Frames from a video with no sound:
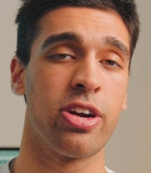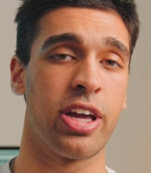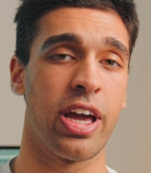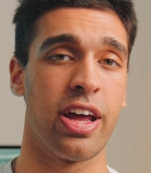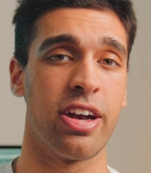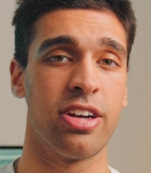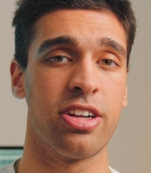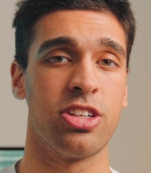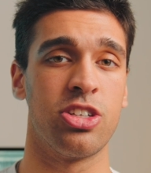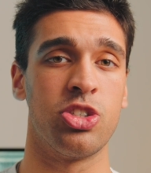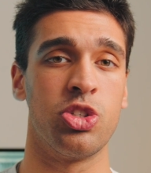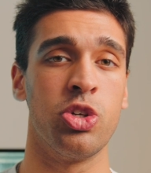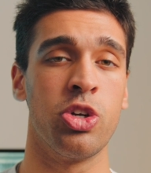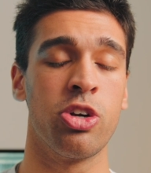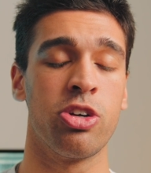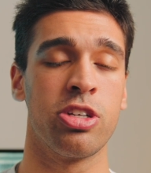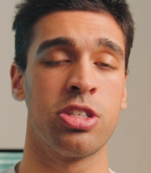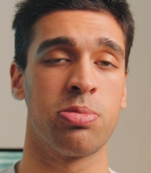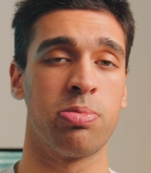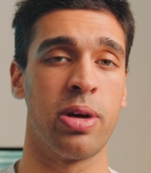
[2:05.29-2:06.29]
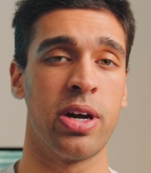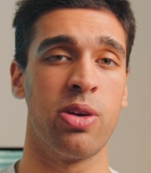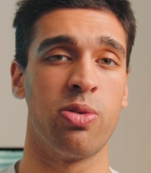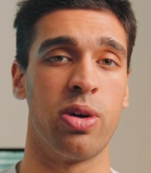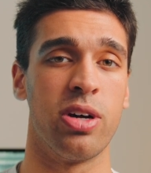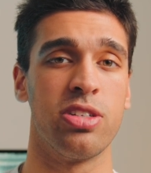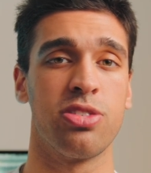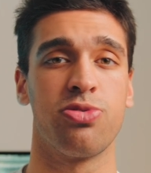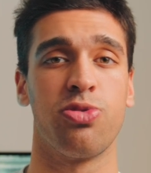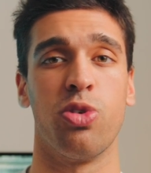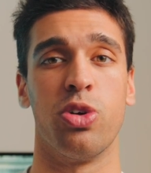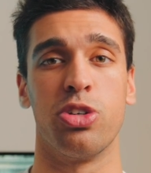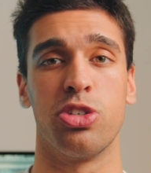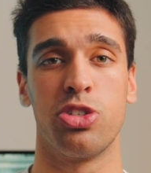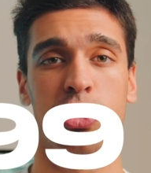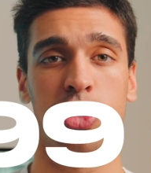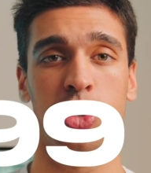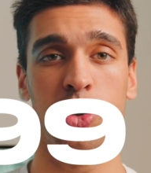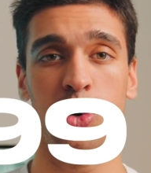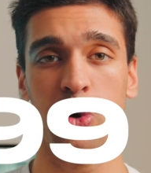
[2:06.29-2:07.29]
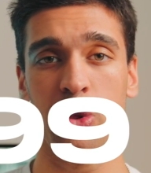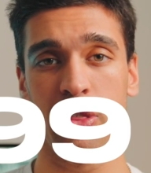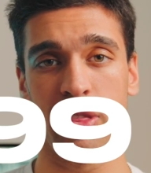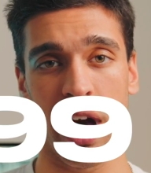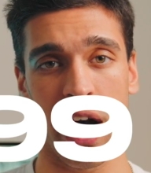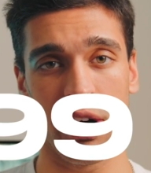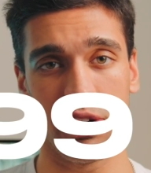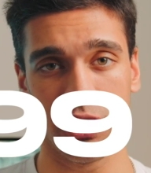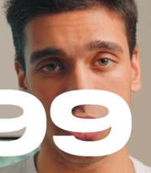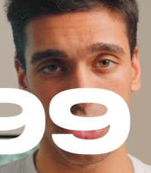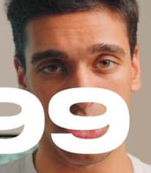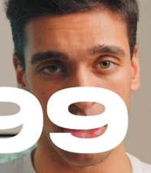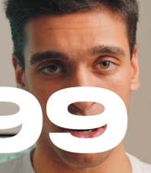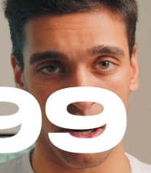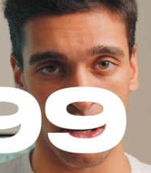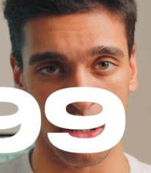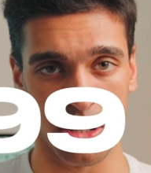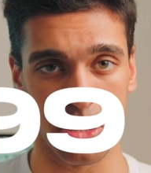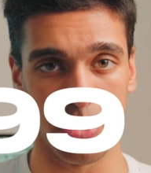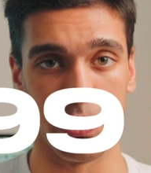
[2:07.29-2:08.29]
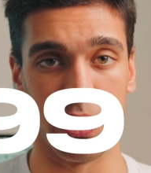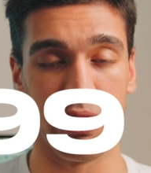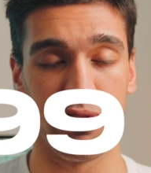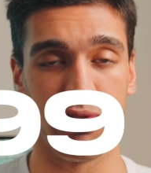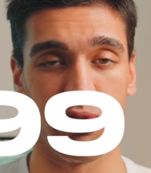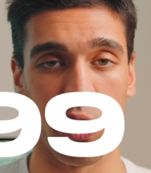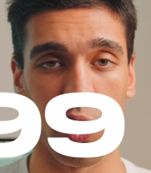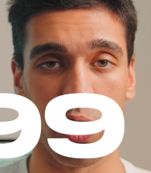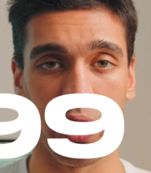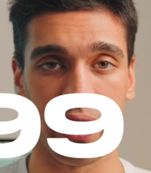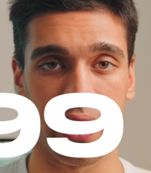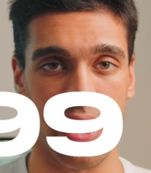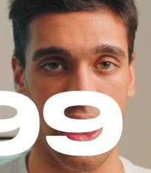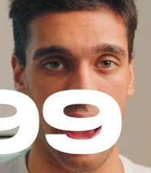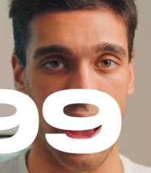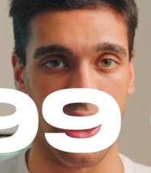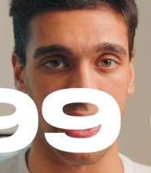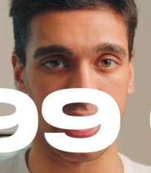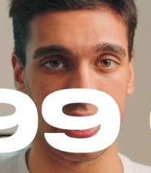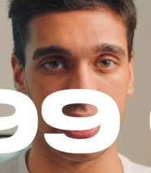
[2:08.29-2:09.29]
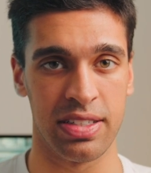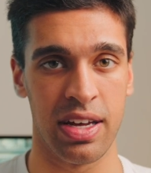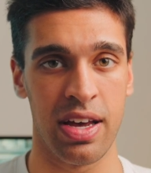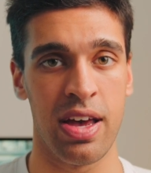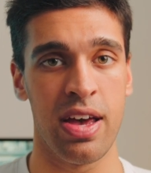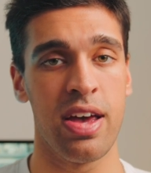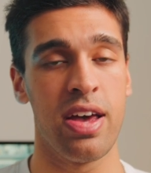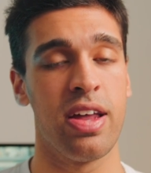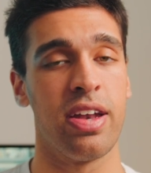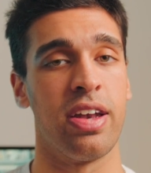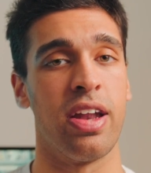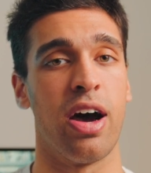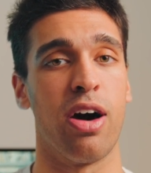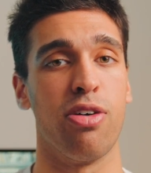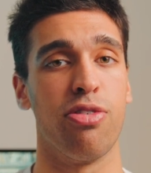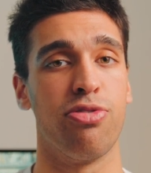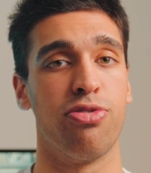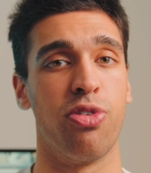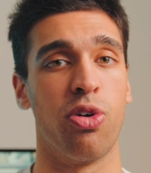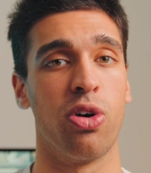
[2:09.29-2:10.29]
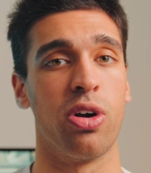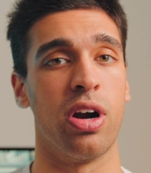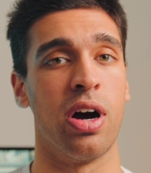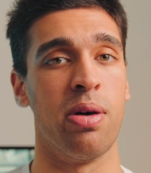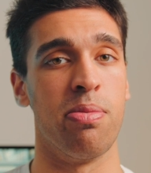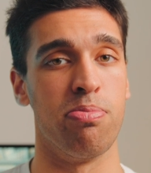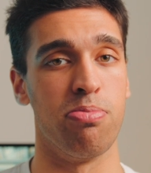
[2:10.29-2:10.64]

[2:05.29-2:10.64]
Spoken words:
in Canada, the Studio Display runs for $2,000 before tax. Now, for a